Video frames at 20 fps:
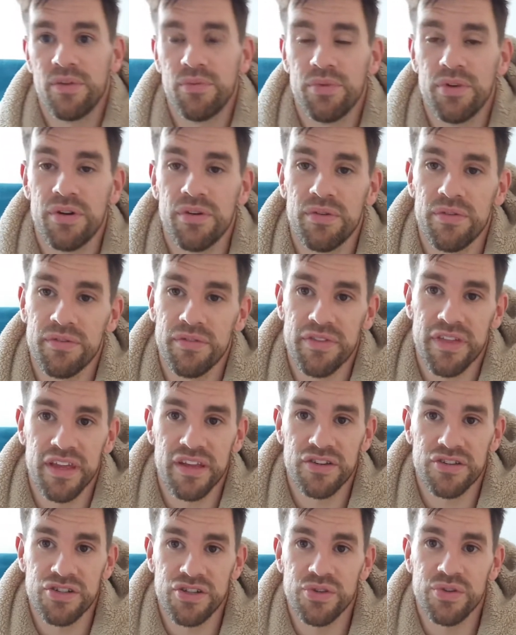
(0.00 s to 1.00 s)
what
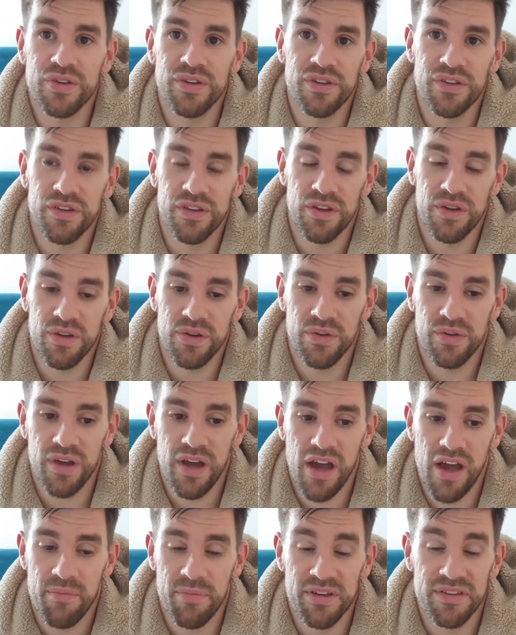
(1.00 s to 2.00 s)
things you can do
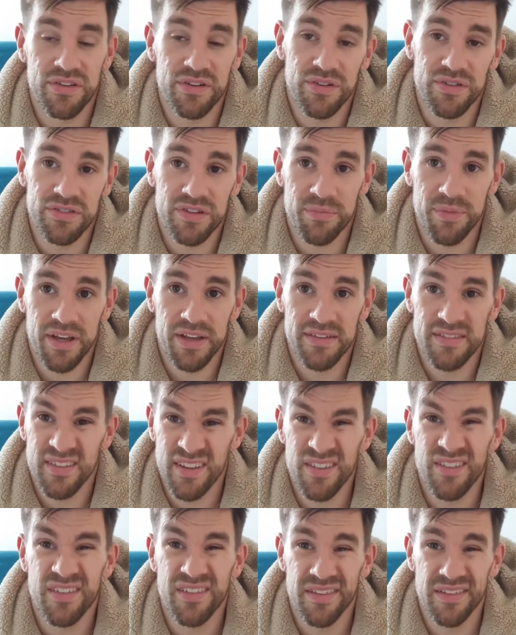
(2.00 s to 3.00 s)
as an ostomate
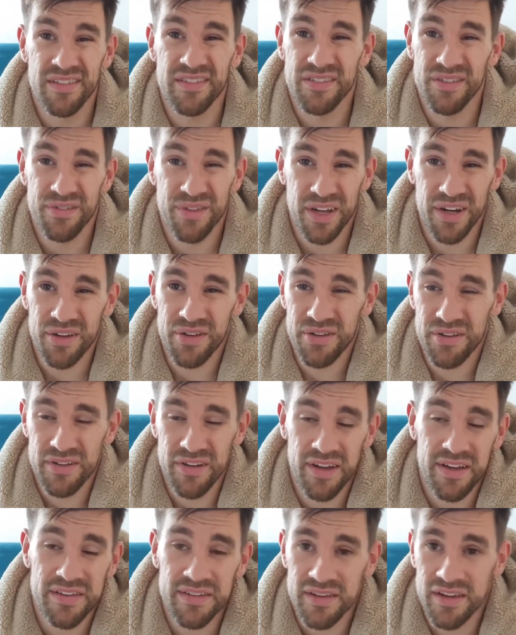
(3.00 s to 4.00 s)
so you can still get a good
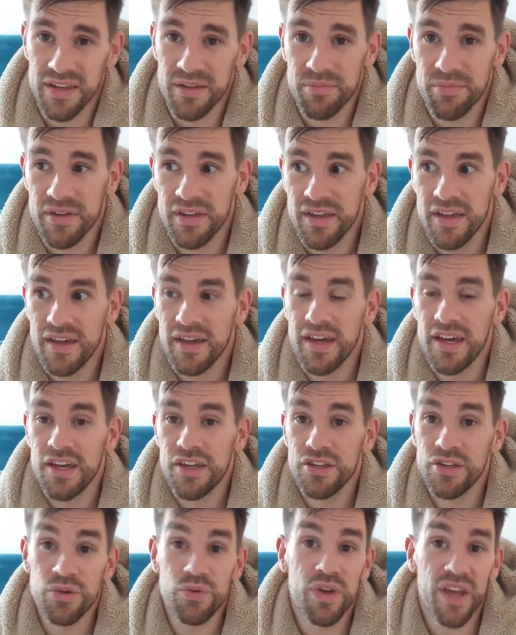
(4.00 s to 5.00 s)
night's sleep.
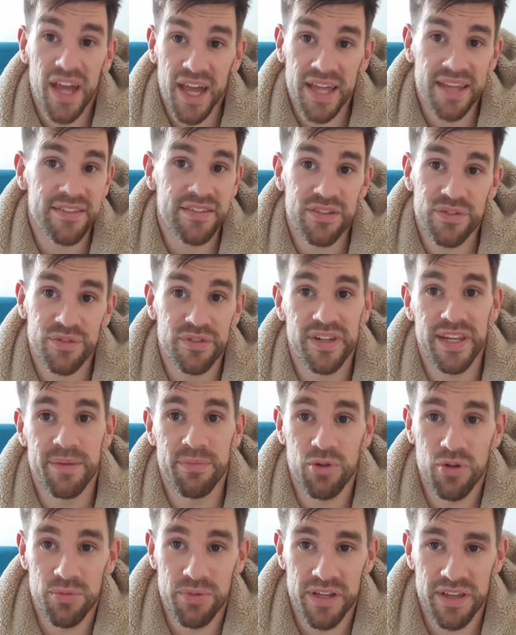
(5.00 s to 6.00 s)
You can still
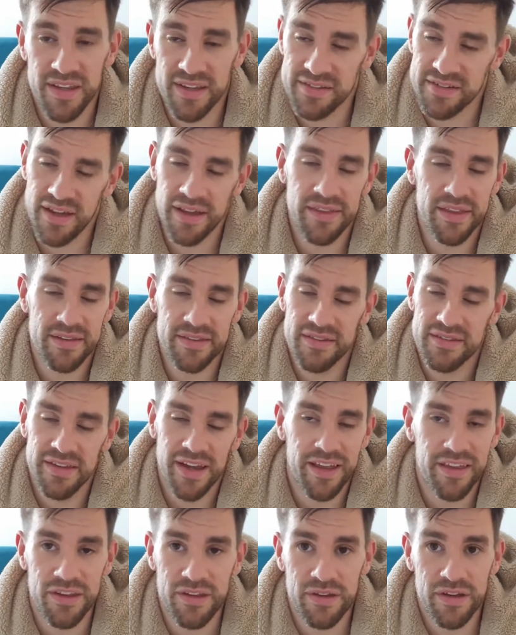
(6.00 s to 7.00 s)
sleep normally. There's nothing to
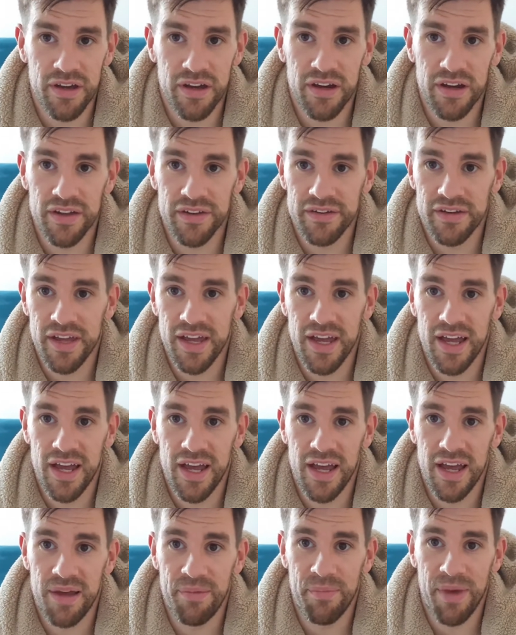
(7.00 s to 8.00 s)
say that you can't.
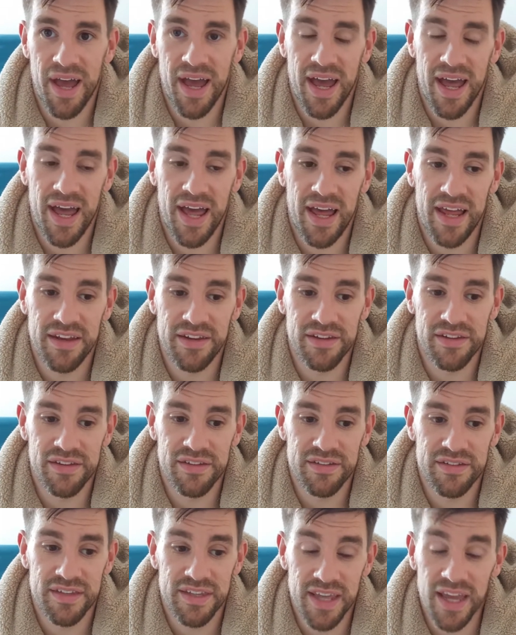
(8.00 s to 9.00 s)

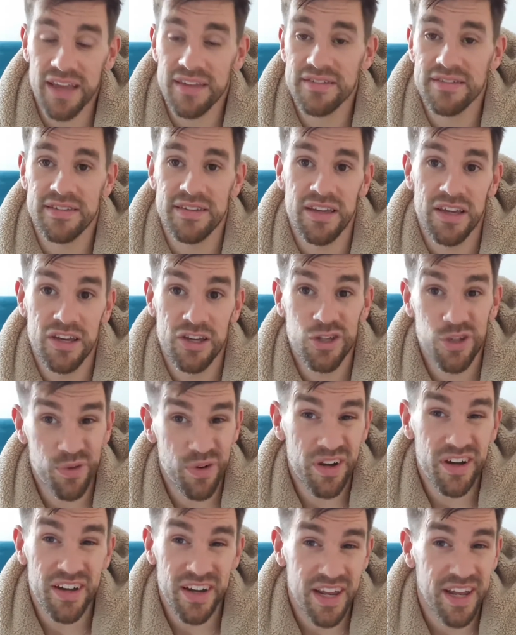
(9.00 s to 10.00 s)
And yes,
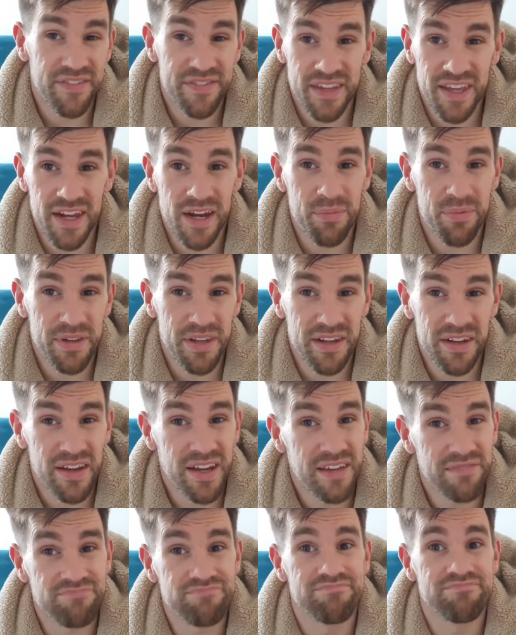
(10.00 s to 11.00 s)
you are going to have to get up in the
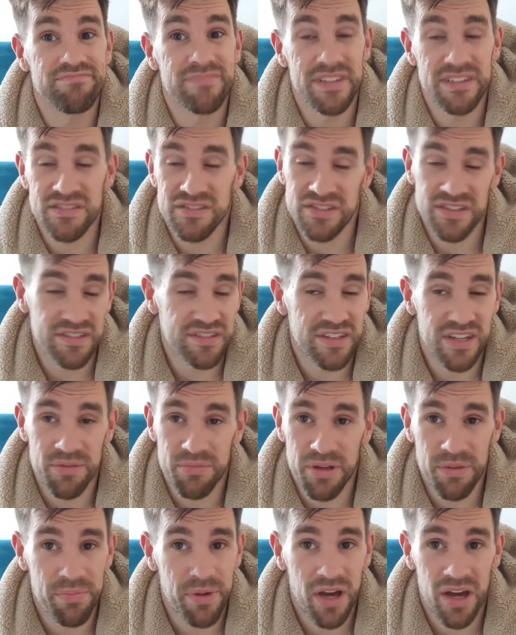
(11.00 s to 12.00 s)
night. It's just going
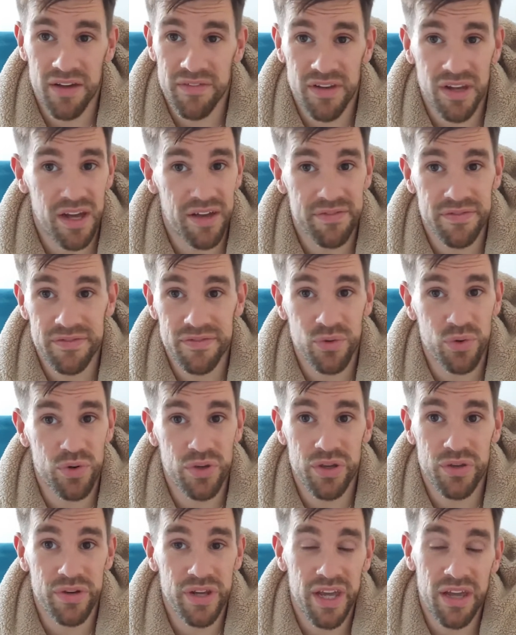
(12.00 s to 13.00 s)
to be a part of life for
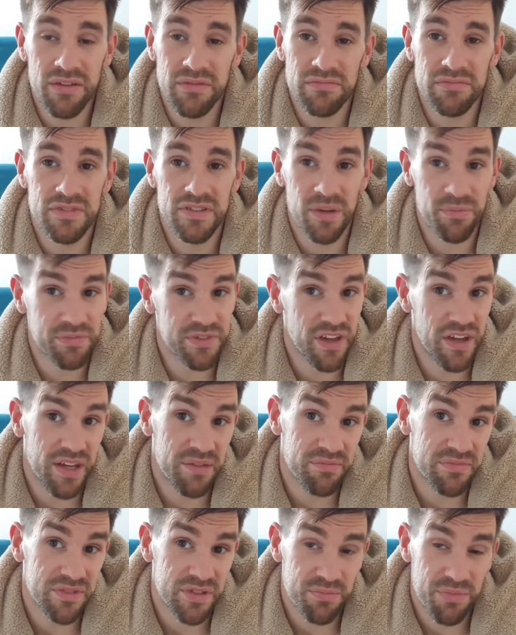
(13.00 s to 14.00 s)
you now.
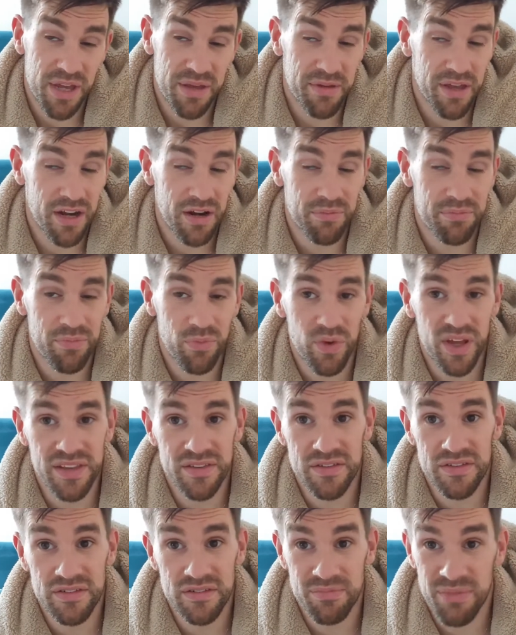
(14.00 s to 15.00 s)
Sometimes you may get up
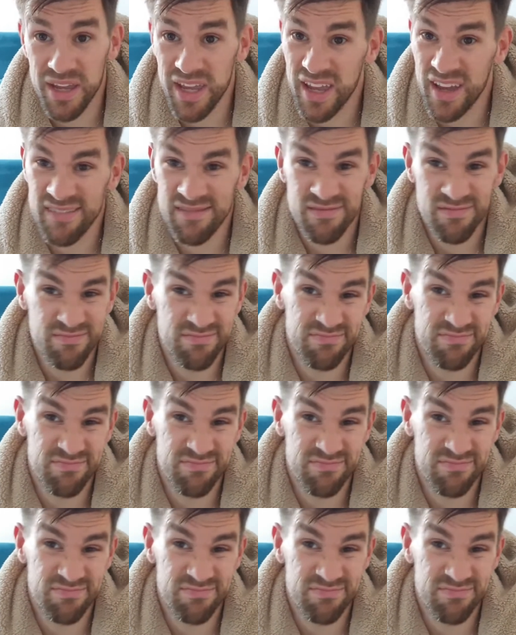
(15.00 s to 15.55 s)
once, you may get